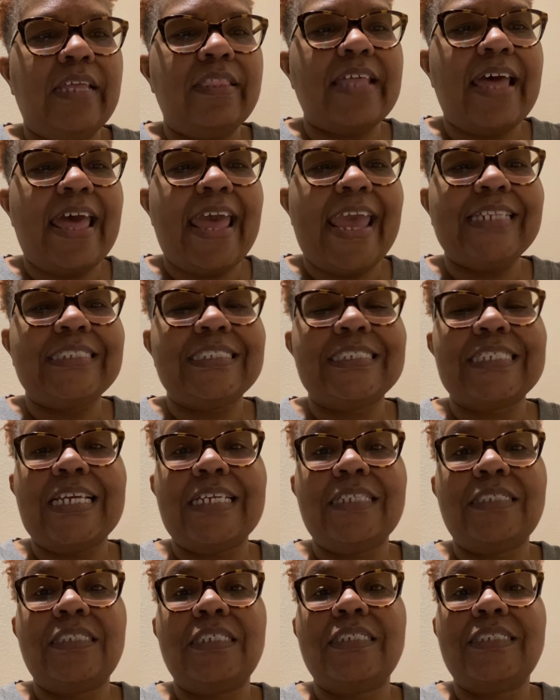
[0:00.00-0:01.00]
the
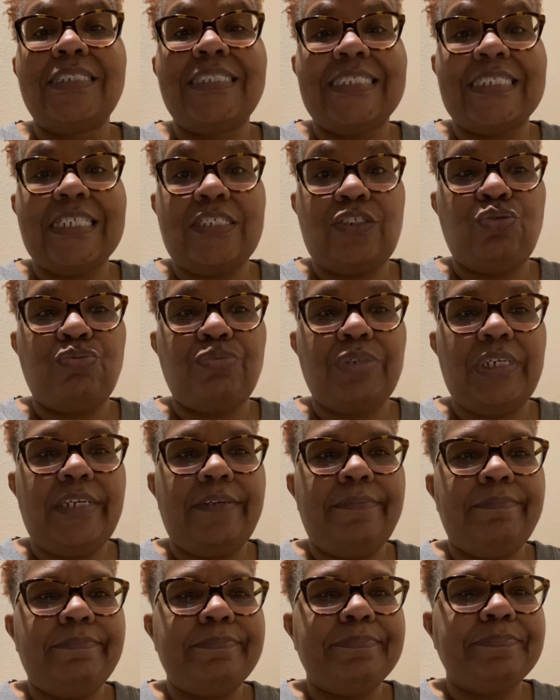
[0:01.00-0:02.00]
18th century.
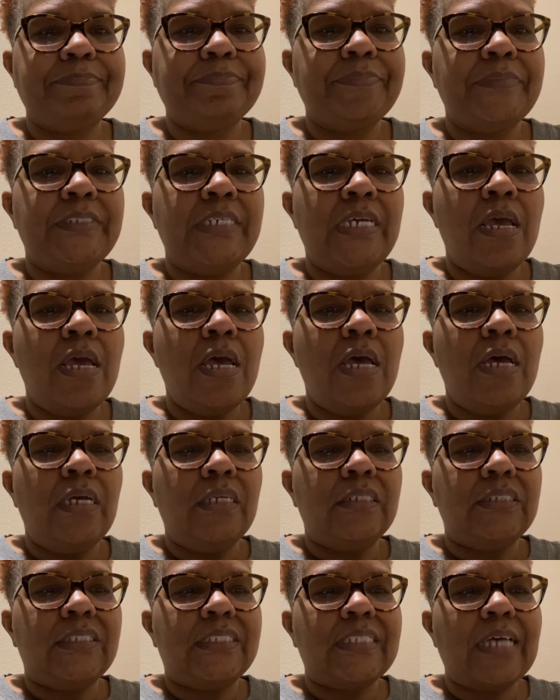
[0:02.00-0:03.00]

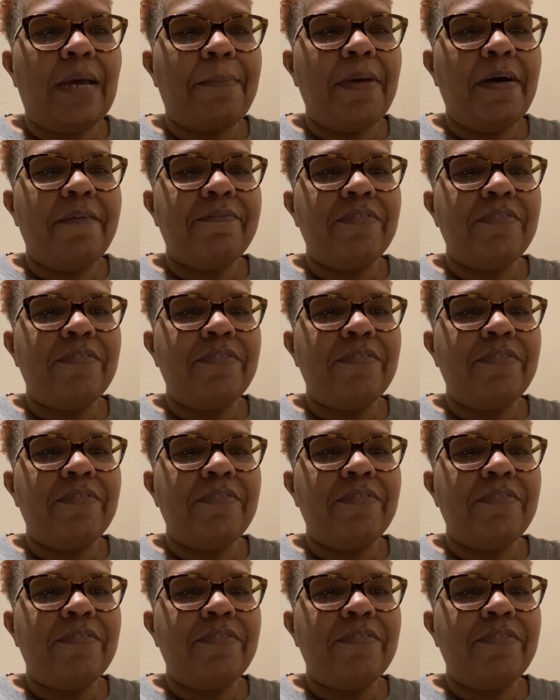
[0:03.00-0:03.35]
Some of the